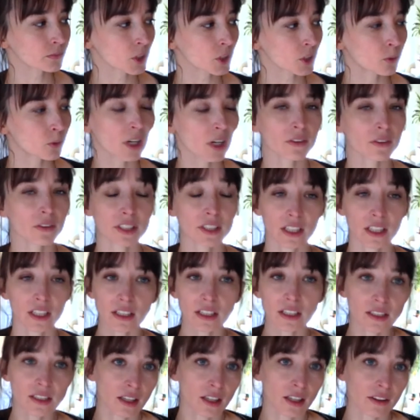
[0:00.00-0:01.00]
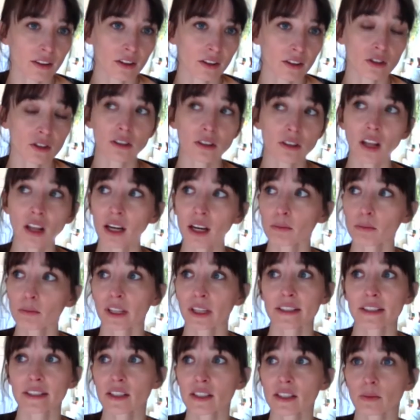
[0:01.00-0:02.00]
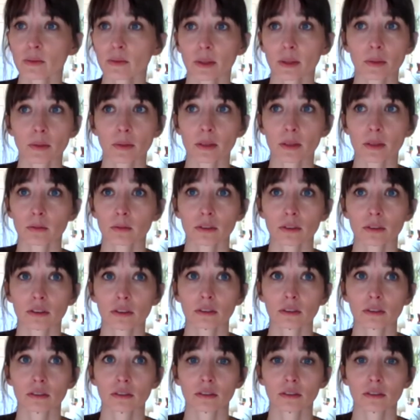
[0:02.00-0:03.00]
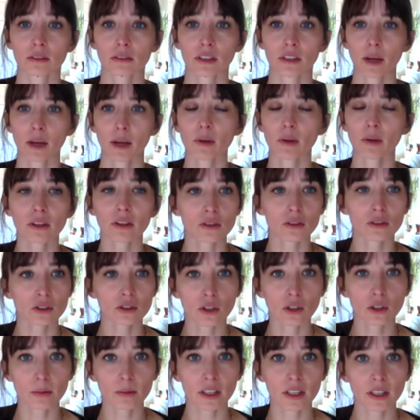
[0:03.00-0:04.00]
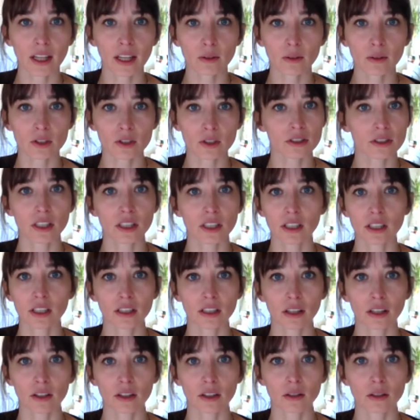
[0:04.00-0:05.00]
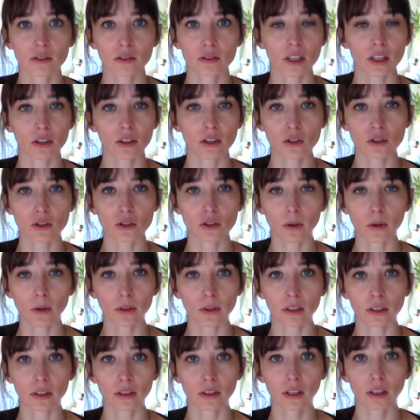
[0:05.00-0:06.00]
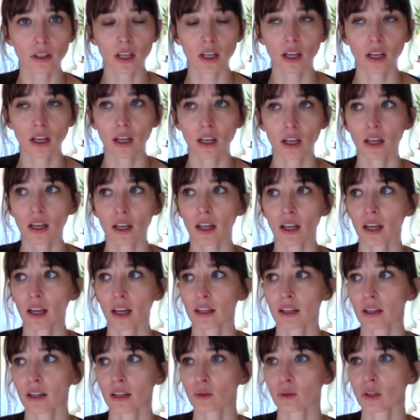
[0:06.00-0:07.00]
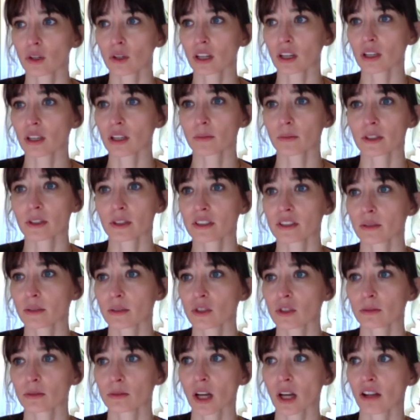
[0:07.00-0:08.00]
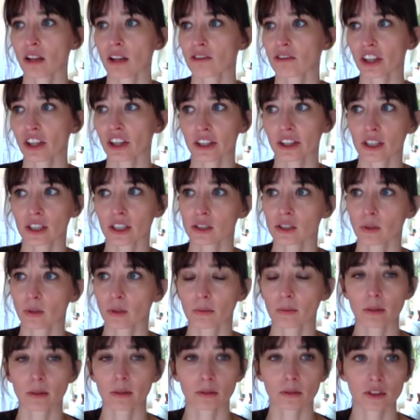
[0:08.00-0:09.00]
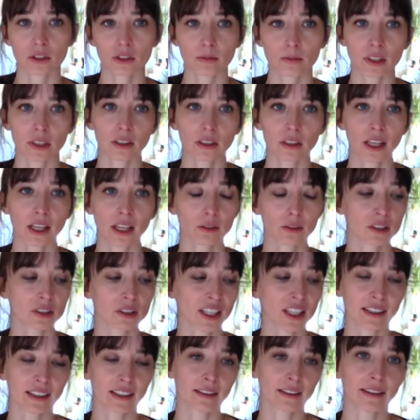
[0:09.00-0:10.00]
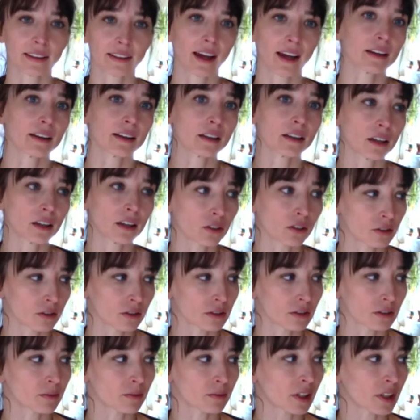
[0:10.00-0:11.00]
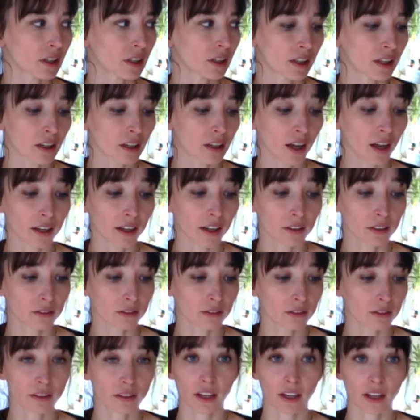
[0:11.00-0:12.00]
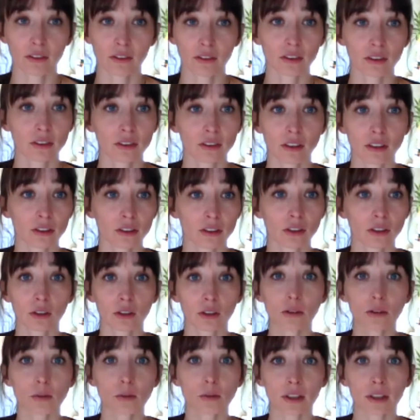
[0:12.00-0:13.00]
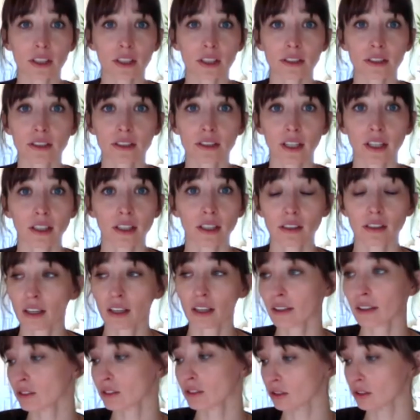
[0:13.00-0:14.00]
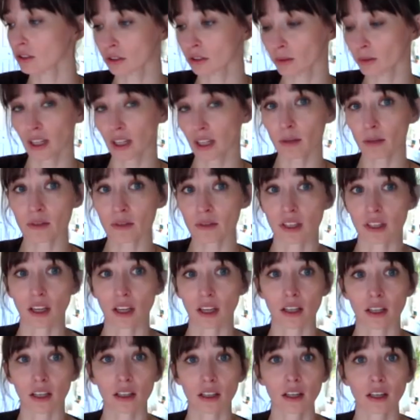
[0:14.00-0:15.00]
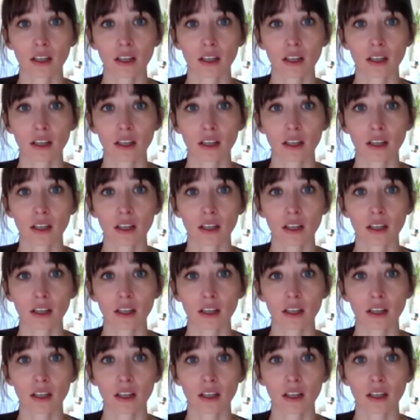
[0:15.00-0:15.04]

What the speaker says: when I was in India, there's a lot of places where people, there's so many languages in India that are spoken. And I would end up in some small village where people speak a language like Gadi or something, and I haven't a clue what they're saying, and they haven't a clue what I'm saying.